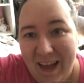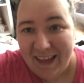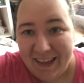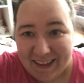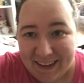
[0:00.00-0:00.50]

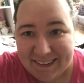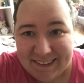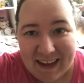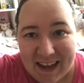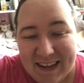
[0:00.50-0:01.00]
Hi,
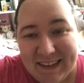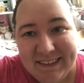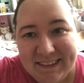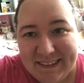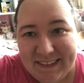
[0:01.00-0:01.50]
today
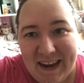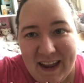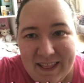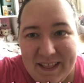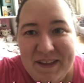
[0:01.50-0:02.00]
is
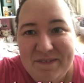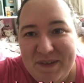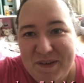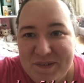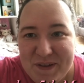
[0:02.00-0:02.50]
Sunday the
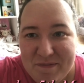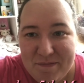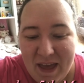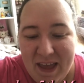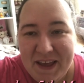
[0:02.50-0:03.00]
5th
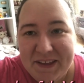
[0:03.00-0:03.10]
of May.